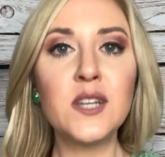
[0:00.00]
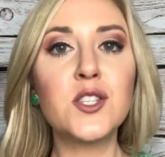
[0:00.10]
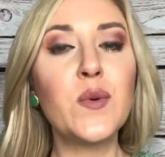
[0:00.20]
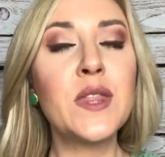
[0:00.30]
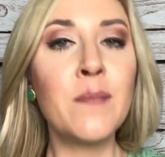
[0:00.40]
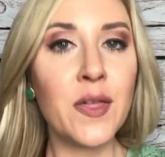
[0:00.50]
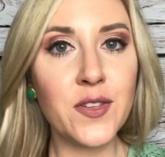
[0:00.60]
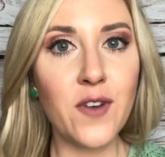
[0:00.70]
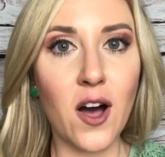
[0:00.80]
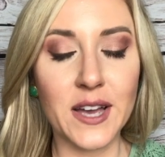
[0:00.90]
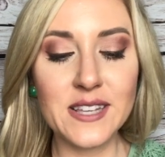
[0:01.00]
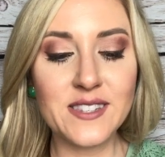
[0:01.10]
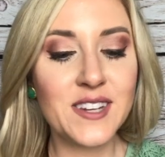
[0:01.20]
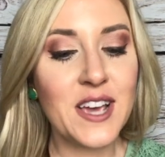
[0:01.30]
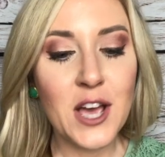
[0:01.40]
So in the month of
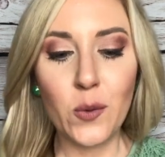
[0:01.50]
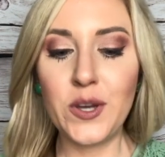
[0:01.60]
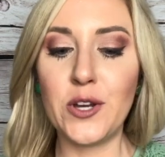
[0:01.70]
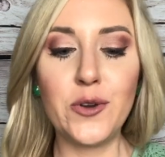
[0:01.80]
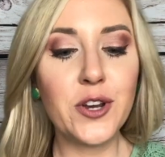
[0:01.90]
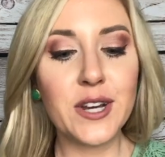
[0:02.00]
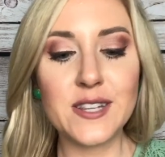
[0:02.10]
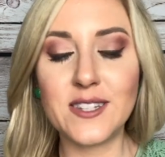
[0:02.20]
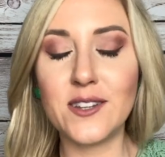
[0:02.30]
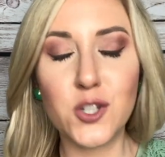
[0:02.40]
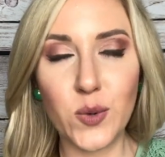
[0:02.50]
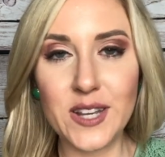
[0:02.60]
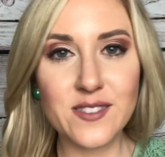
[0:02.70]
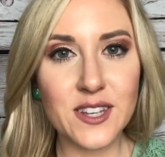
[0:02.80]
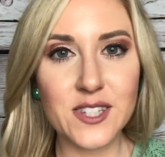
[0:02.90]
August, we know you're gonna sell
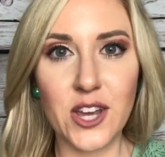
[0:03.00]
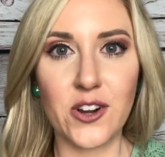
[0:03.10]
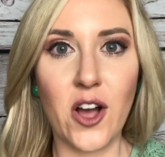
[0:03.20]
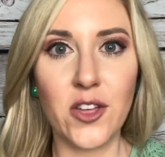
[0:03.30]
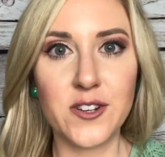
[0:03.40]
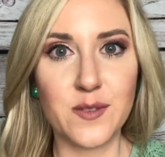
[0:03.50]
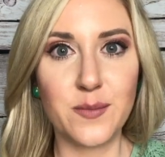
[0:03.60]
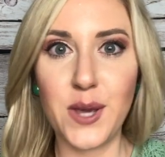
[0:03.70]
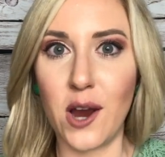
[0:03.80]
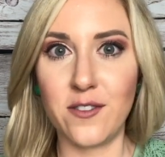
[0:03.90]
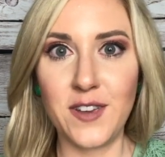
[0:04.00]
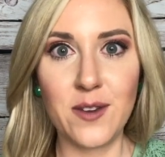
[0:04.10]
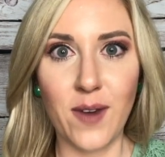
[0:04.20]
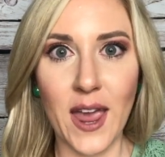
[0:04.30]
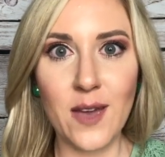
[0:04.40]
$2,600 in
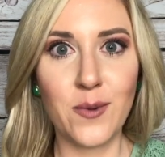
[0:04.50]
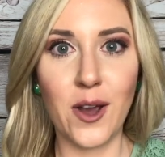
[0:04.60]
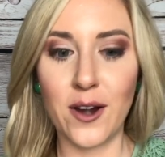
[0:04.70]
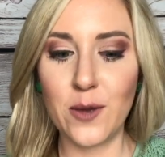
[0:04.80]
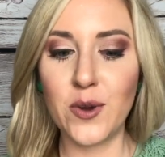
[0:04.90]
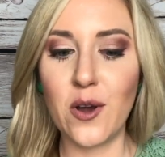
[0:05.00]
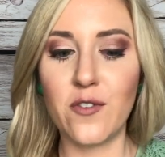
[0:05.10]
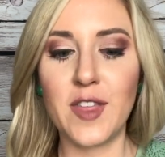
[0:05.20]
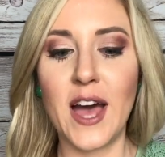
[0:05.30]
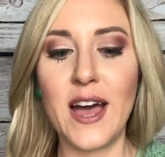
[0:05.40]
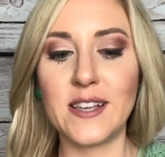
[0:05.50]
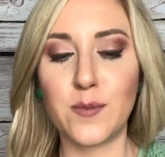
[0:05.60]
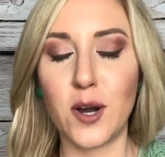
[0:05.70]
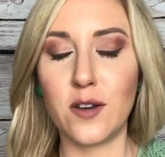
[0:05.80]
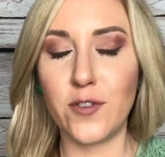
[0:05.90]
PRV, right? We already went over that as
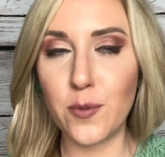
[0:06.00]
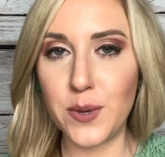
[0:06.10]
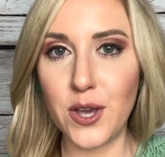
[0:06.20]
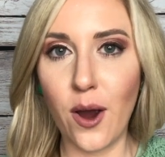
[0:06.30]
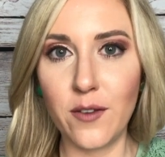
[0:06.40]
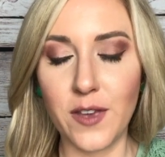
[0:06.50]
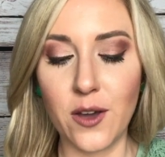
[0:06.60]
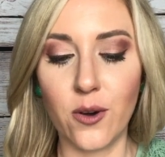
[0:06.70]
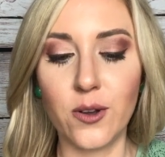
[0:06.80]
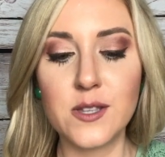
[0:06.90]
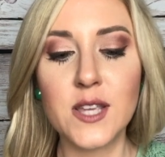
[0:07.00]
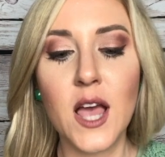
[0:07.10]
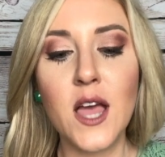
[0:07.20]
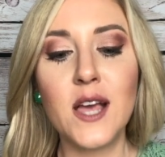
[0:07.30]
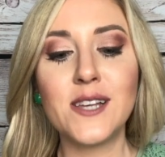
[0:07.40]
part of your PRV goals.
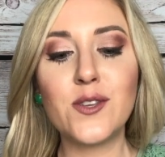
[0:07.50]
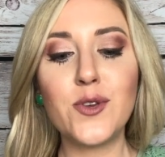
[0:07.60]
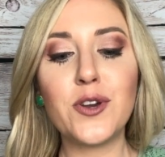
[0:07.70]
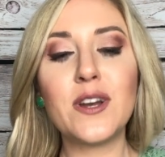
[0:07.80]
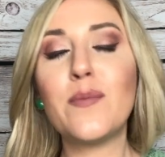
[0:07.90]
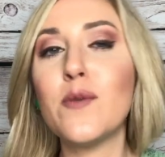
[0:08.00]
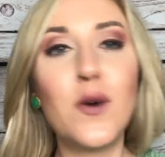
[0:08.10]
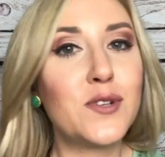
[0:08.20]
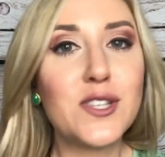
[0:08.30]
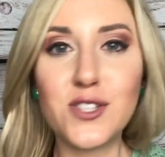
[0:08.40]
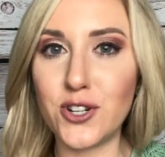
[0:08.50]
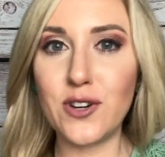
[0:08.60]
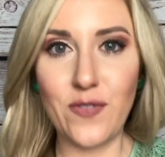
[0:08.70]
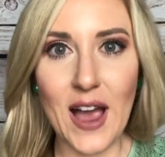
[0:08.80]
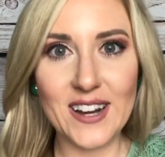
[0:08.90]
So you're gonna promote to
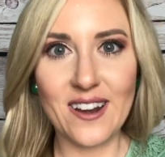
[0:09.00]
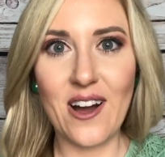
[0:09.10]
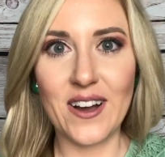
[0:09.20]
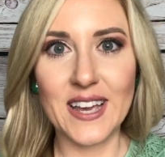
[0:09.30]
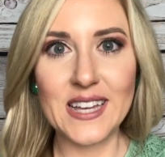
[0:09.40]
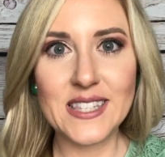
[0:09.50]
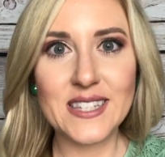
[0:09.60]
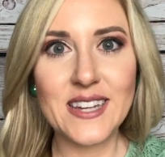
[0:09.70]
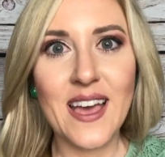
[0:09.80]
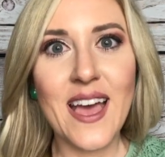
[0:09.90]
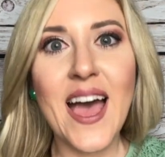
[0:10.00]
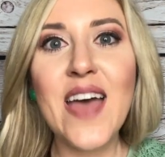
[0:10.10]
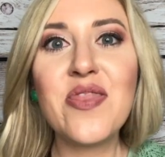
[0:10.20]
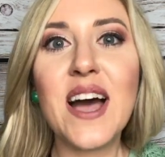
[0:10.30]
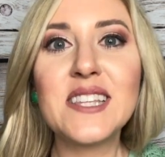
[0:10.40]
certified in August,
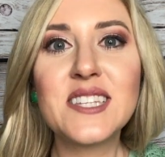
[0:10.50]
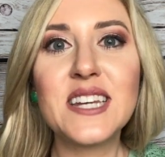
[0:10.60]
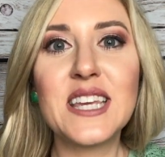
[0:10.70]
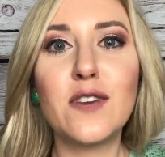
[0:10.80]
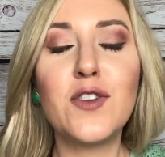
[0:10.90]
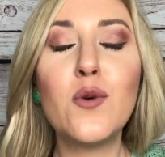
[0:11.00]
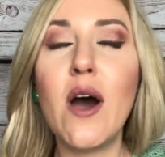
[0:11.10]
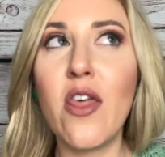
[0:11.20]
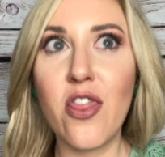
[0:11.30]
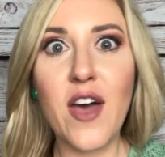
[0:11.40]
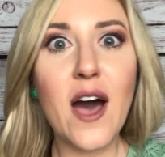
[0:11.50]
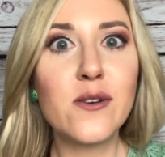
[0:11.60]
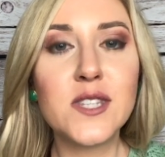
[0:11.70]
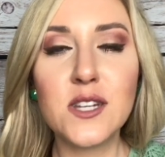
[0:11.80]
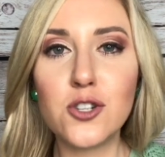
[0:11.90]
and that's gonna give you a
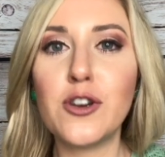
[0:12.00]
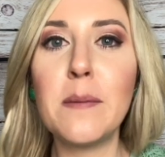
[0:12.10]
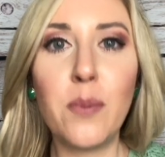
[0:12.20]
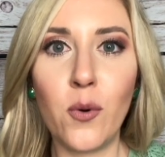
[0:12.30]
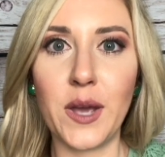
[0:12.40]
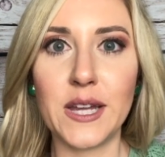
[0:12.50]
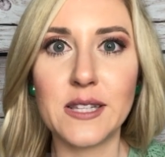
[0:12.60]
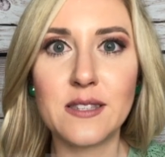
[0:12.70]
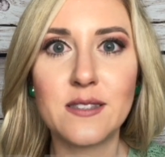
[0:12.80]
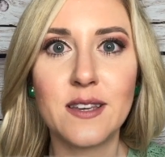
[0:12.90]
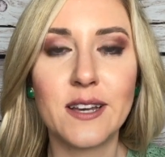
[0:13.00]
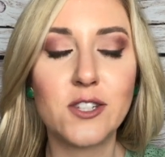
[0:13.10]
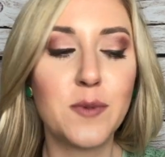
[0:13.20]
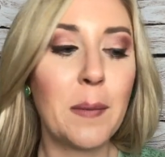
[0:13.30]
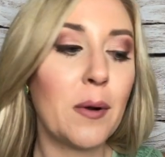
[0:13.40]
thousand trip points. Because
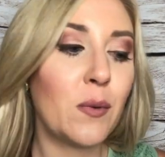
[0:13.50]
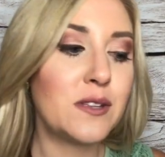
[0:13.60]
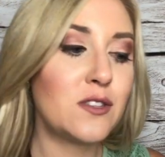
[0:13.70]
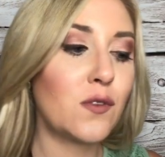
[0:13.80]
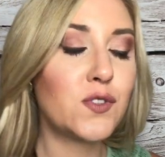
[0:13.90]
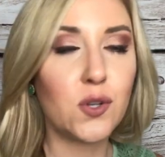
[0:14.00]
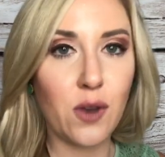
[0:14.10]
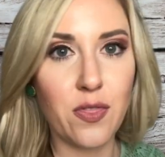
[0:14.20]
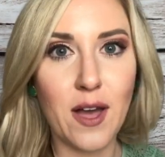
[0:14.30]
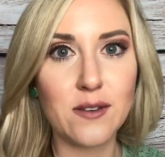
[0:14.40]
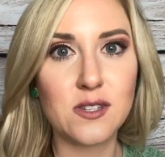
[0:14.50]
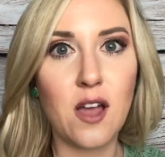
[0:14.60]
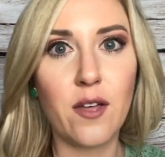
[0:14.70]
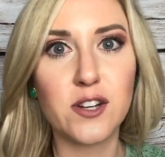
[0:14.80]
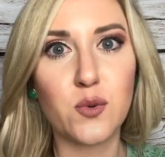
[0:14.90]
remember, once you've sold a
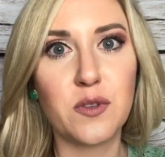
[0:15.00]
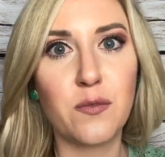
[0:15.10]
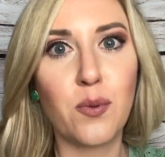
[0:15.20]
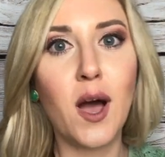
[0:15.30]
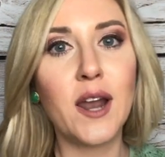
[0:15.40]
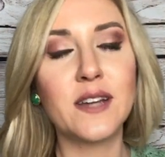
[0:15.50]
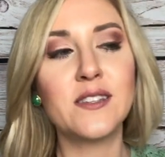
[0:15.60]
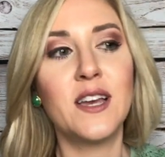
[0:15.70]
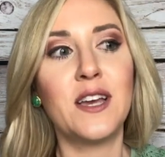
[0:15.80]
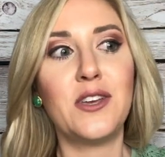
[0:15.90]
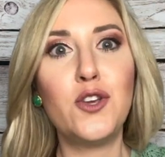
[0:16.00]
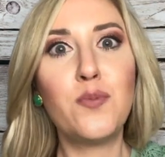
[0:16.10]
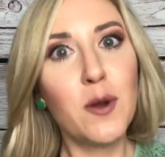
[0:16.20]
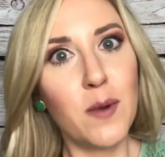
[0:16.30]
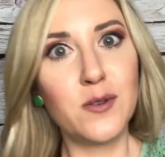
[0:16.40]
$1,000 worth of product, you
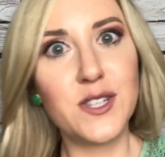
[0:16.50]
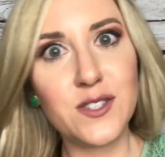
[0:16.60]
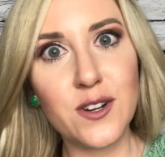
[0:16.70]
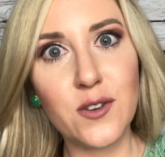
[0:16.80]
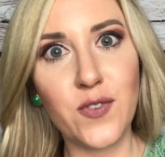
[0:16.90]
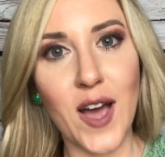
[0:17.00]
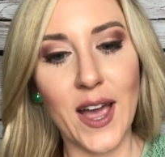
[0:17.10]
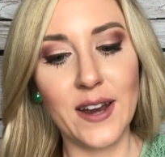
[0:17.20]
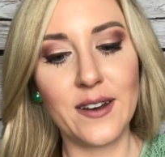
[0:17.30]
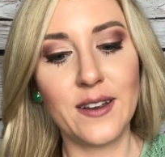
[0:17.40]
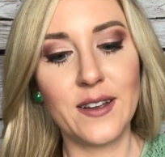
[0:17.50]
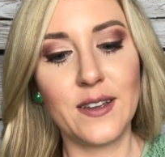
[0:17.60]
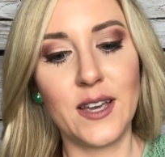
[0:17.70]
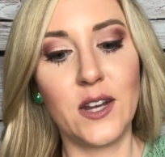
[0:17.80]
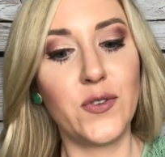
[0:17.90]
promote to certified.
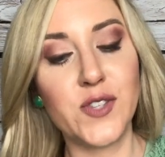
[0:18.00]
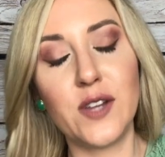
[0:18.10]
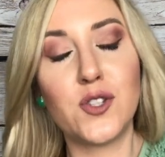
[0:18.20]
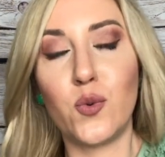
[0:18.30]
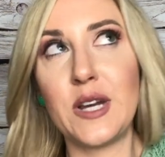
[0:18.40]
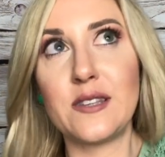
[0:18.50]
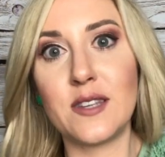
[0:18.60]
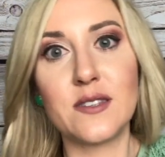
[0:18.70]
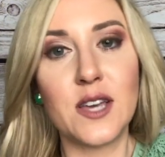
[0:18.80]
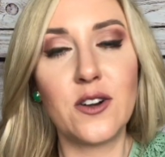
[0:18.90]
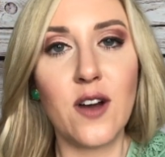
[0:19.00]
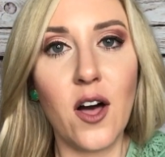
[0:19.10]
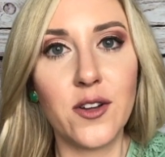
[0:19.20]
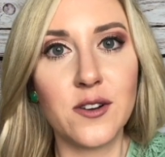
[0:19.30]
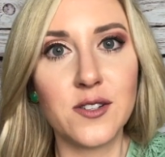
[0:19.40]
And if you sell
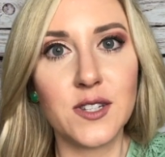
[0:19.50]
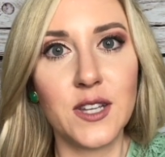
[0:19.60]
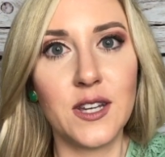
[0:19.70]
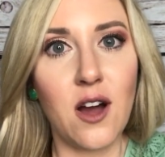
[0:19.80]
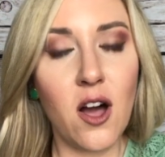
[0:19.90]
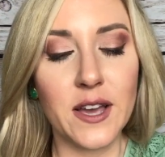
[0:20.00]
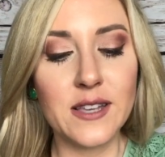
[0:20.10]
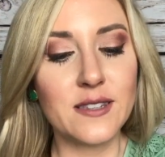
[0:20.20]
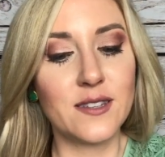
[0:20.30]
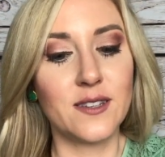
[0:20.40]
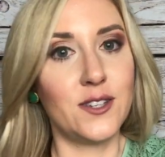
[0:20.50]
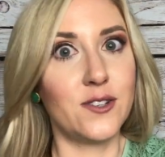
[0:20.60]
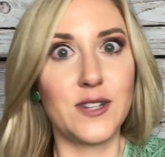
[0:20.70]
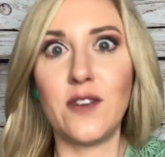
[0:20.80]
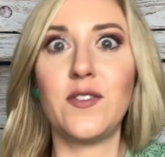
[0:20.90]
$2,600 in August, you're
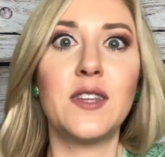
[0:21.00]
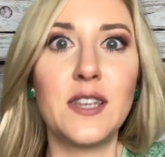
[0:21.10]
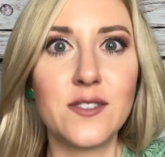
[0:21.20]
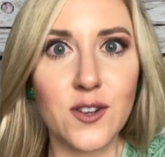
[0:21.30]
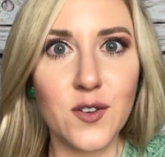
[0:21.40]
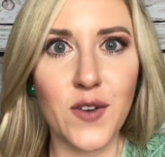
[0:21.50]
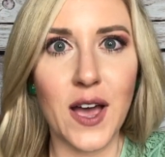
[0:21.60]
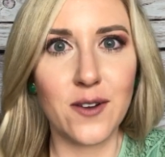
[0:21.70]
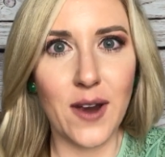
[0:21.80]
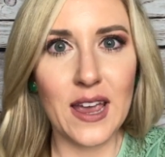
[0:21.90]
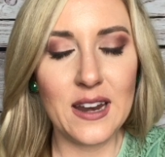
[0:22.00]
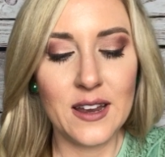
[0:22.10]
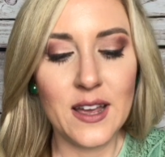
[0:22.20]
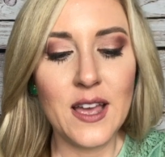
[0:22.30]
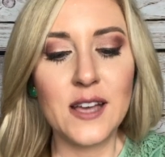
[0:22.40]
definitely certified, right?
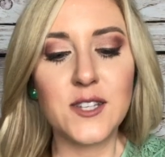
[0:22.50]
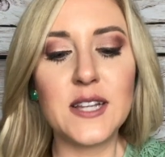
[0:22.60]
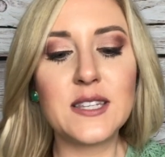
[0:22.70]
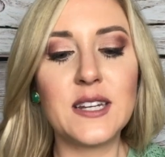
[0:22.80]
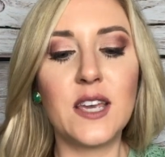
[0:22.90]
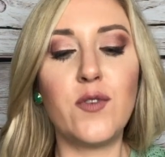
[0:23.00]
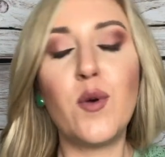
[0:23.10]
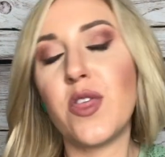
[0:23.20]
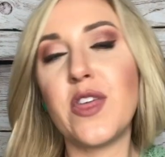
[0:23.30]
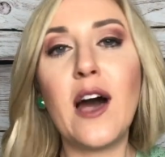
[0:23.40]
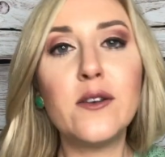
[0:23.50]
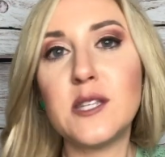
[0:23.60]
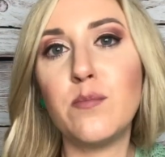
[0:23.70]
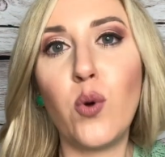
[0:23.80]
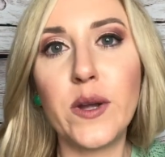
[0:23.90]
So that's gonna give you a
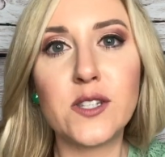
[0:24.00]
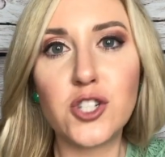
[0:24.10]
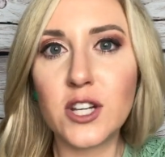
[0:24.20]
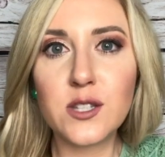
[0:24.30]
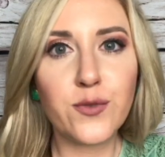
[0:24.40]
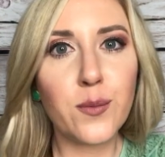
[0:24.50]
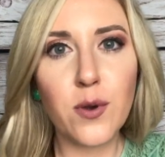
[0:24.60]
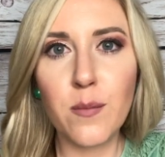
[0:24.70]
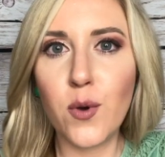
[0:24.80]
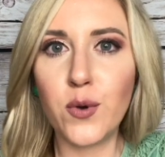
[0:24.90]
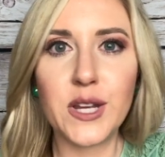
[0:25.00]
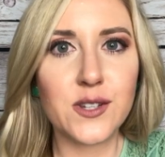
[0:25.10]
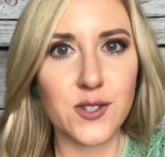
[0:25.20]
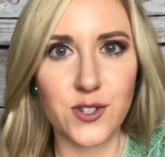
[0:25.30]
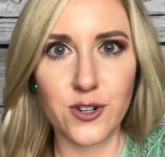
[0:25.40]
thousand points just for promoting
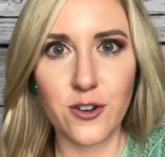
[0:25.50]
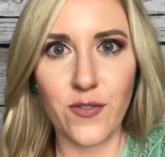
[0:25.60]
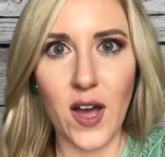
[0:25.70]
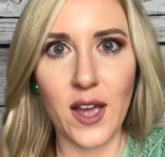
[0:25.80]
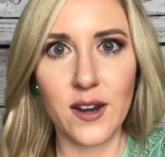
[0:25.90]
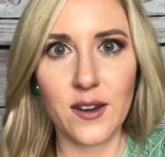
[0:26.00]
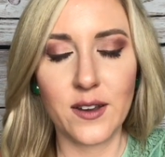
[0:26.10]
to certified.